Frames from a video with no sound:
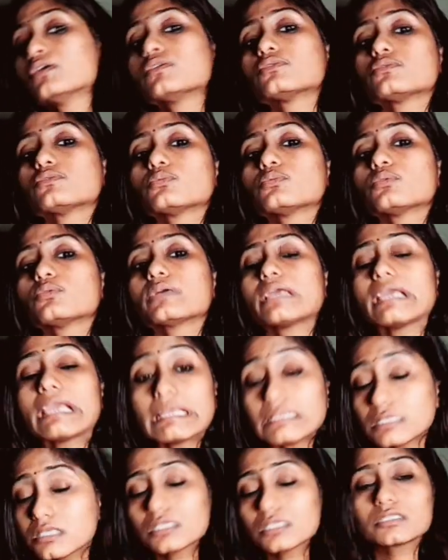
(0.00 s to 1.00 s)
to
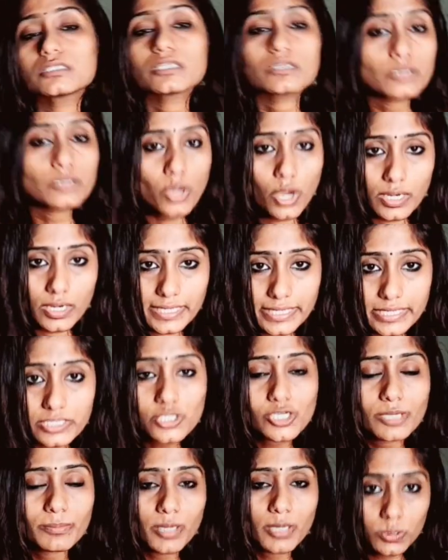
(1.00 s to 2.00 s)
gain certain knowledge
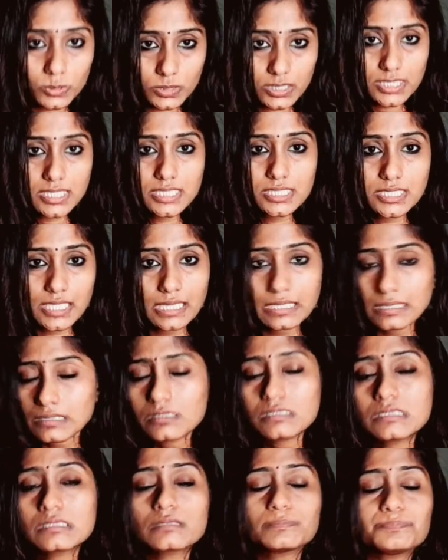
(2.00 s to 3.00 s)
about these
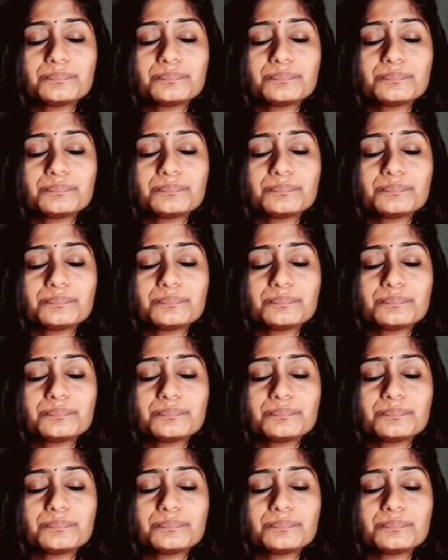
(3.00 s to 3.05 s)
things.